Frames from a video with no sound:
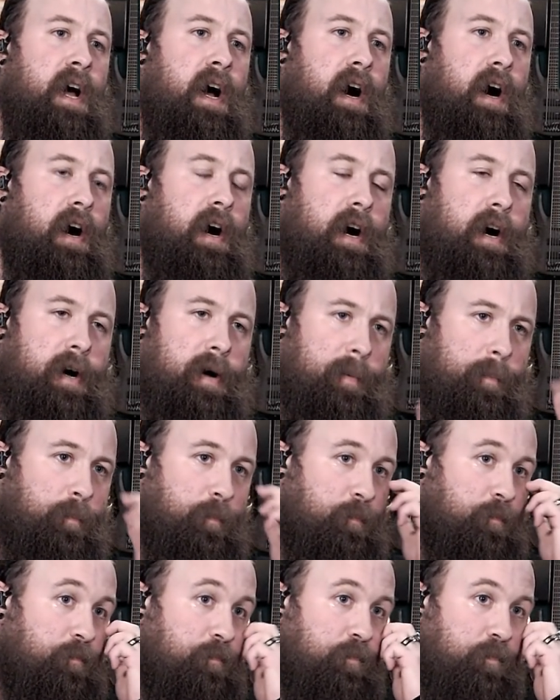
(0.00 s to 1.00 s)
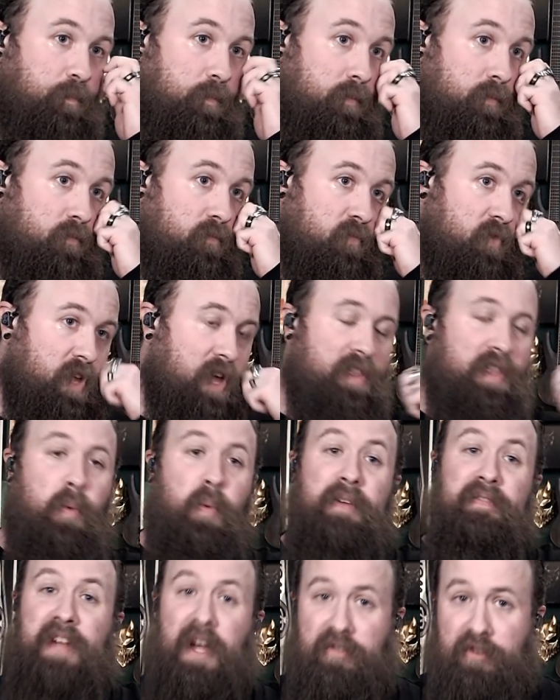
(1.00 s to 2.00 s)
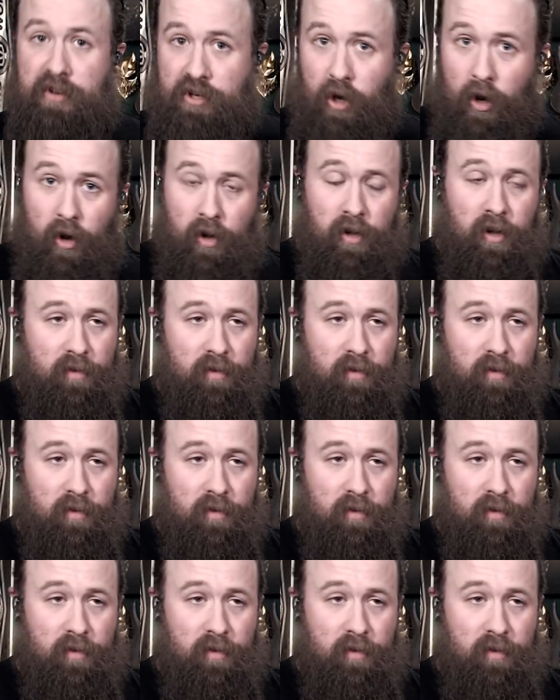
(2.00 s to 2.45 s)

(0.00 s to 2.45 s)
And then we've got the doll,